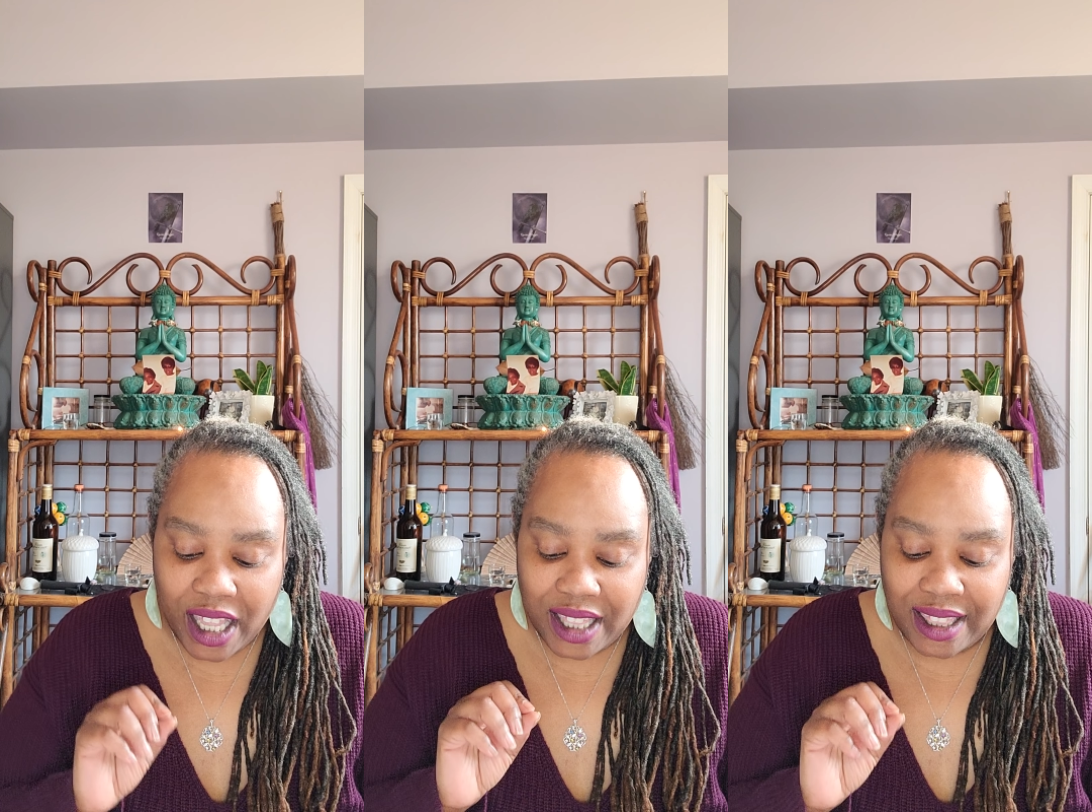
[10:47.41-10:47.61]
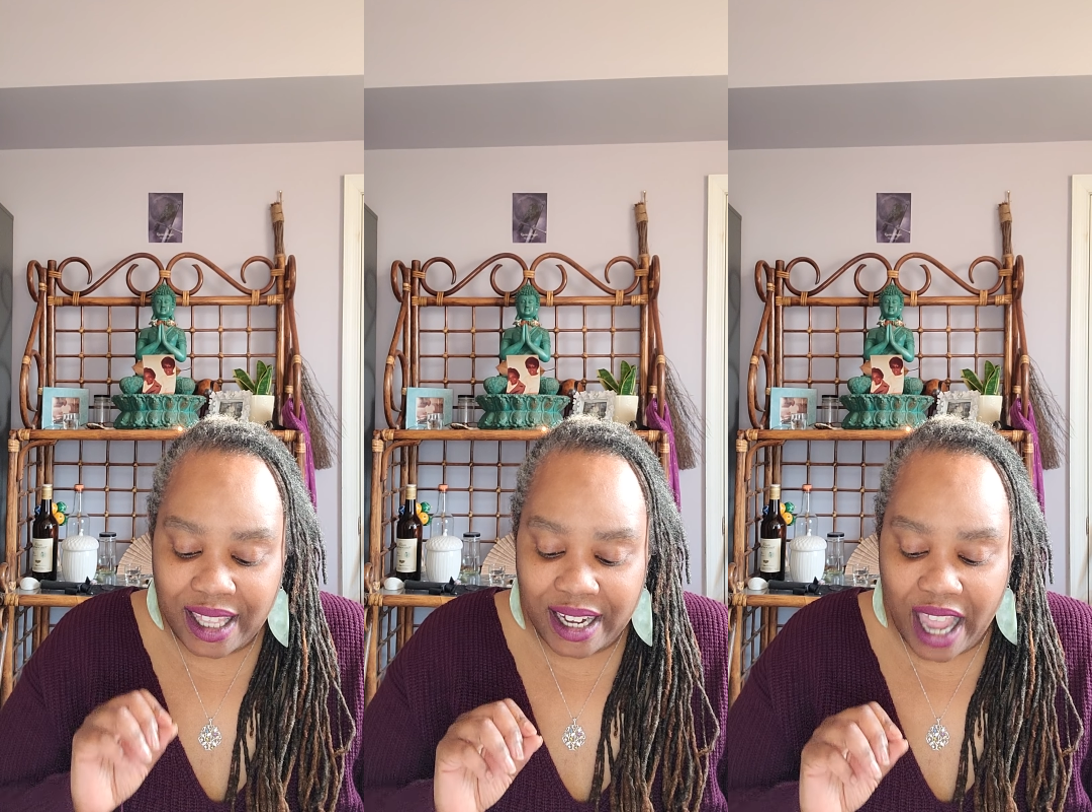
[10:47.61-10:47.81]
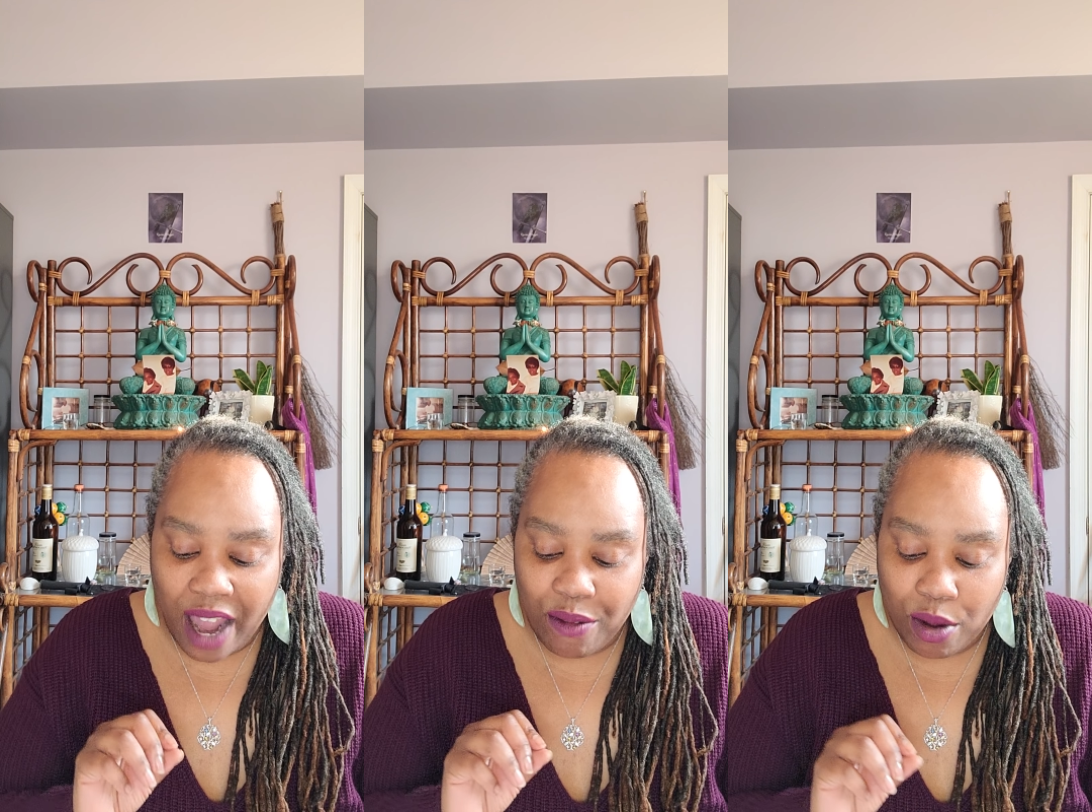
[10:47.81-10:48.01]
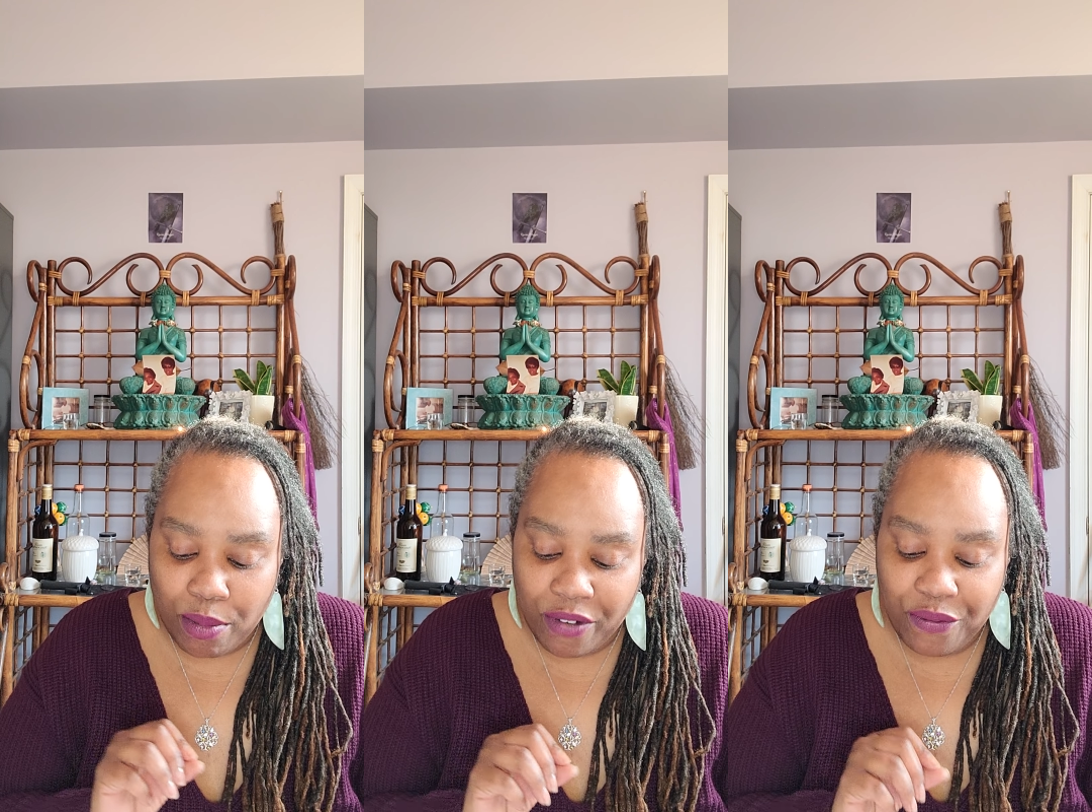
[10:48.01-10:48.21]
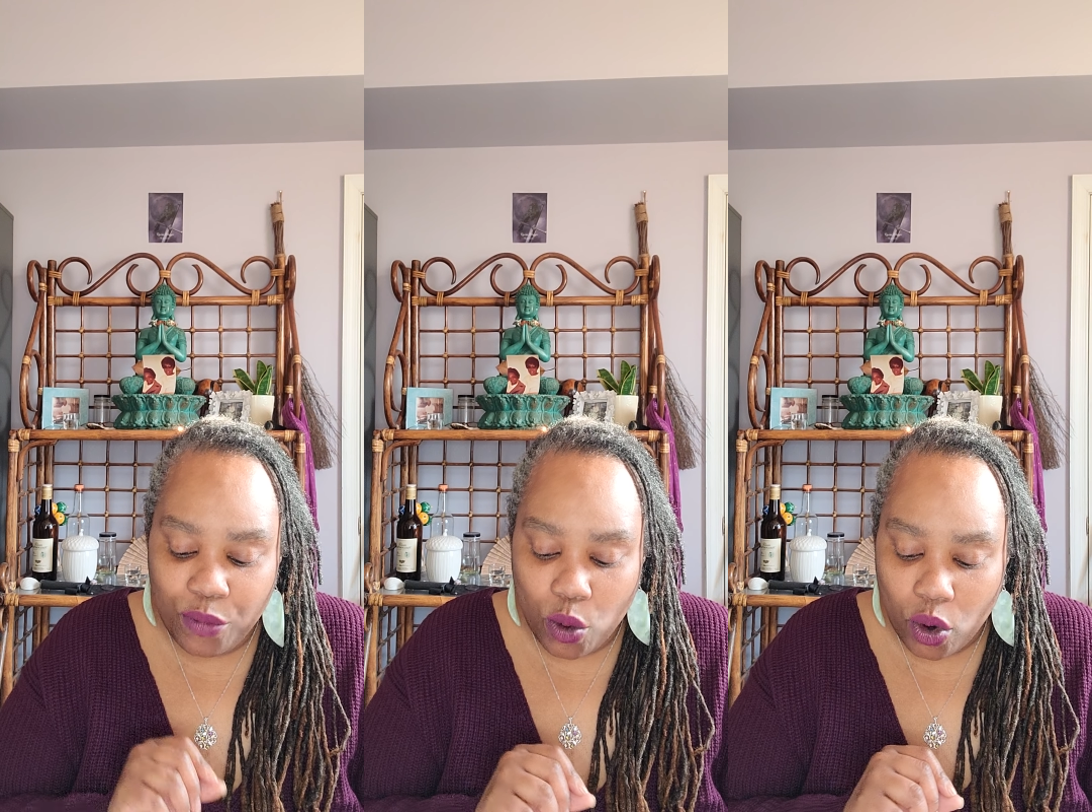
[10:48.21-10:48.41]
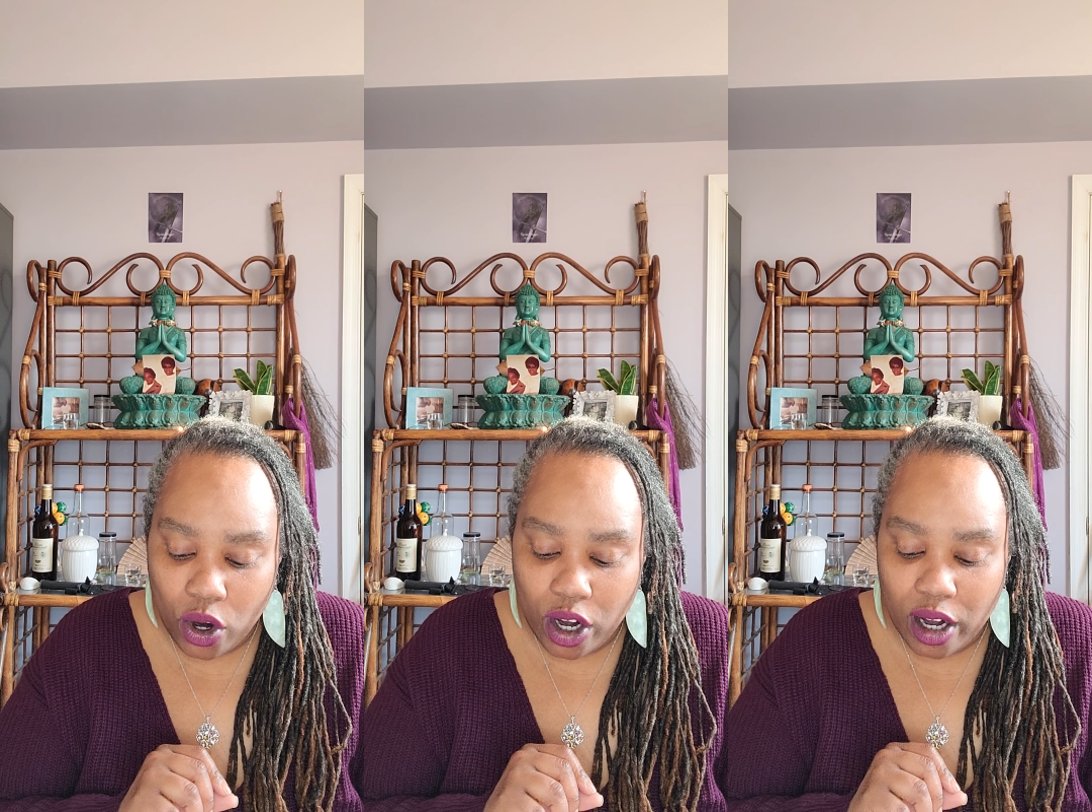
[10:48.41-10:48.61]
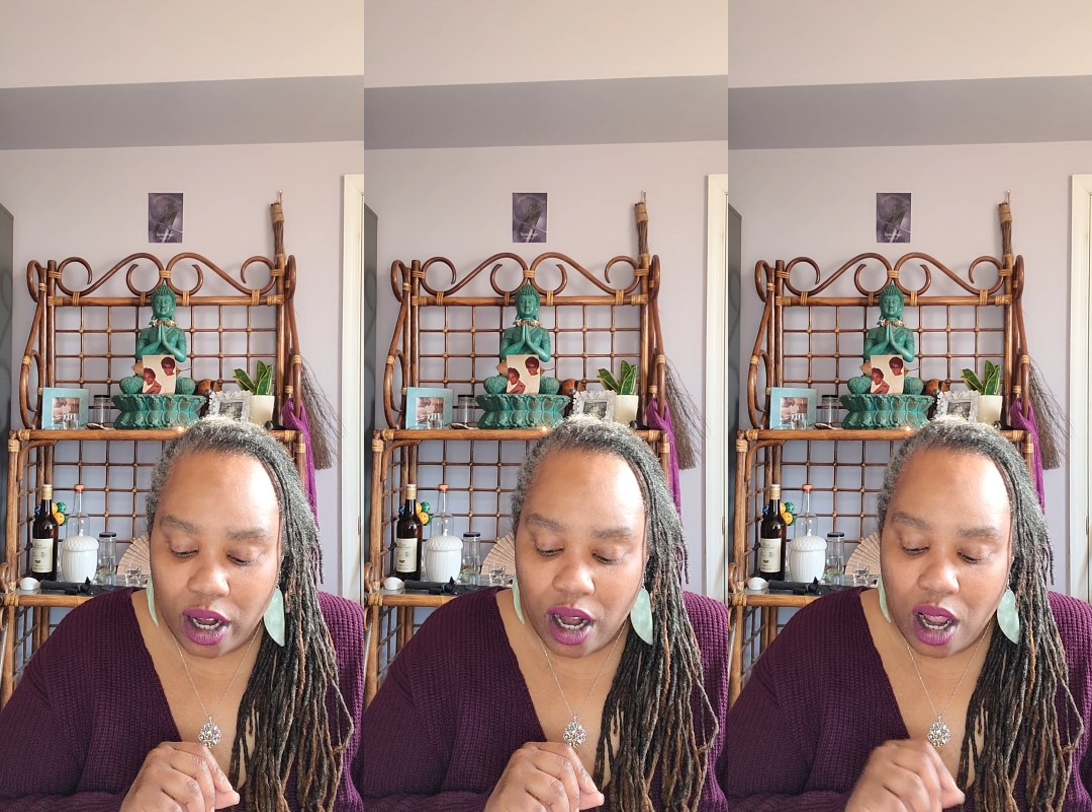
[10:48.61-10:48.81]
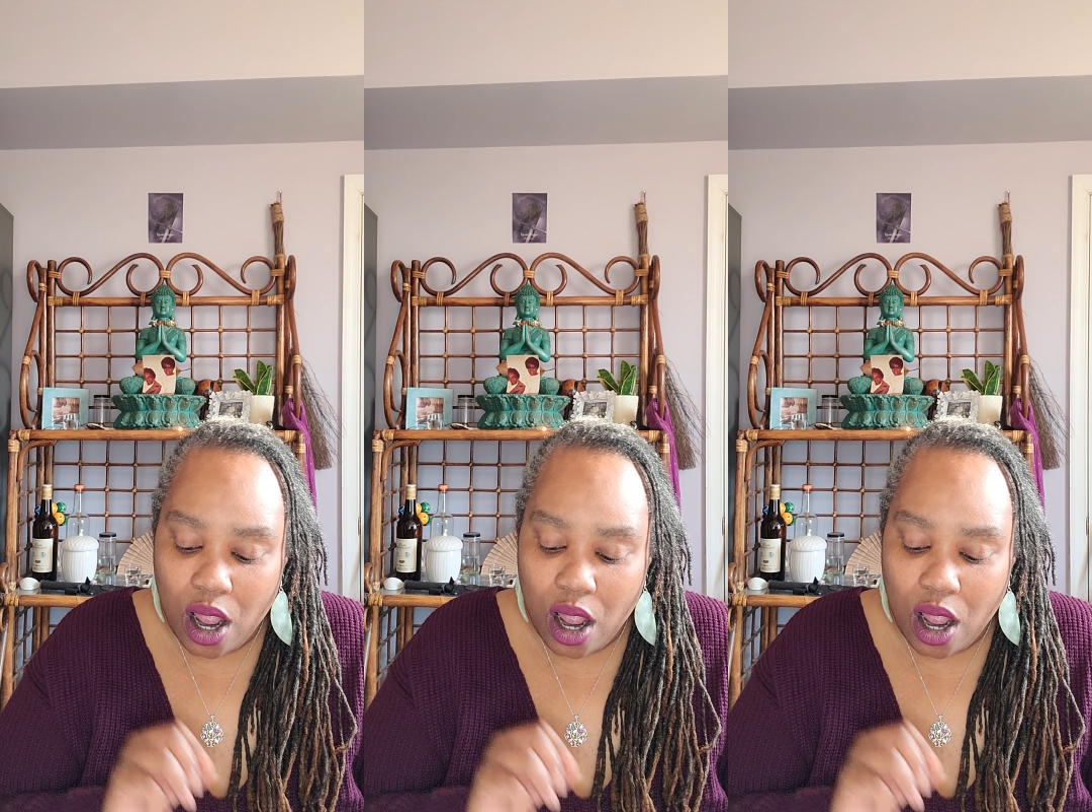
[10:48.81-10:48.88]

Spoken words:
than ever before.